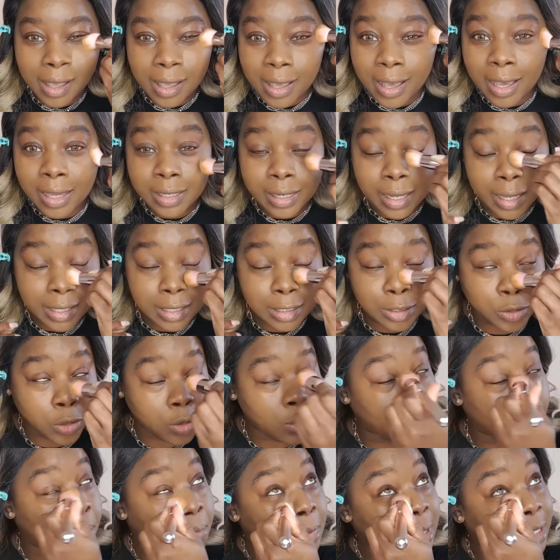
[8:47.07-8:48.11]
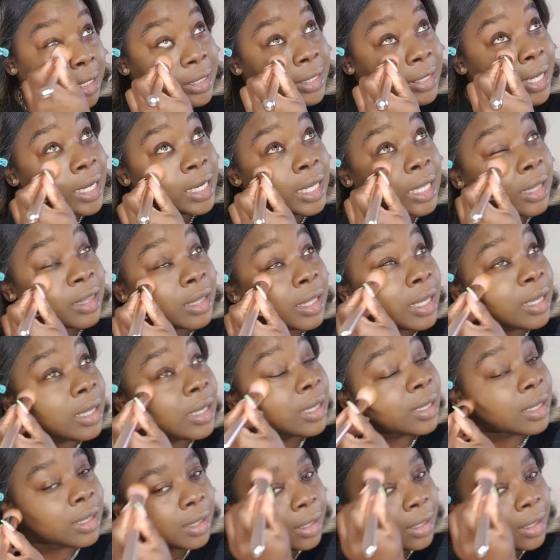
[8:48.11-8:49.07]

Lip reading: and I don't miss anything.